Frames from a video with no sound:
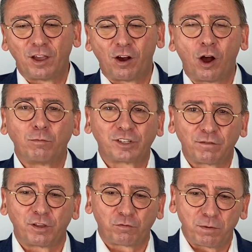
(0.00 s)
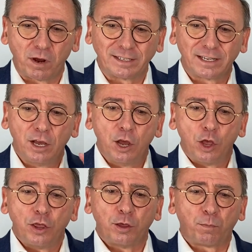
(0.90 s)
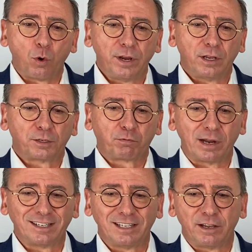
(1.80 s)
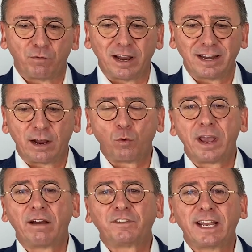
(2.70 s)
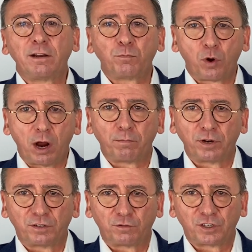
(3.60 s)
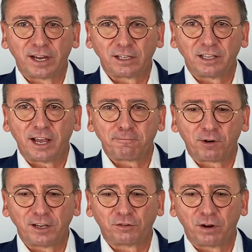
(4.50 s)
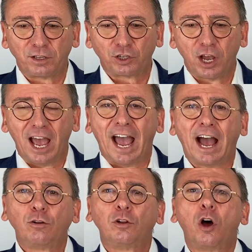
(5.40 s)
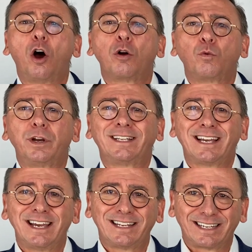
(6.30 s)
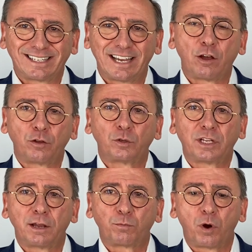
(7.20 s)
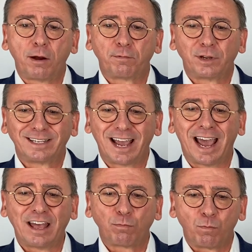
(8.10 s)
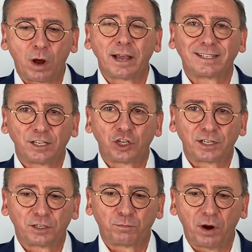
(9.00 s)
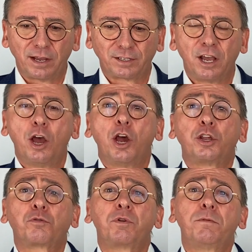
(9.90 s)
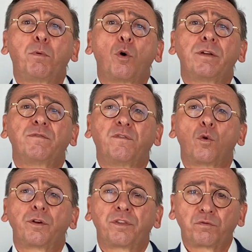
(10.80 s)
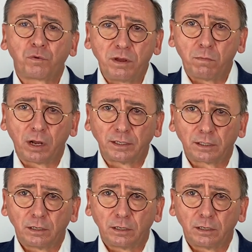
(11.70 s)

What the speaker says: almost every 3 months. The point is, presently, right now, we have 10 properties for sale in that price range. How long would it take to sell those 10 properties at my suggested price? 3.43 months.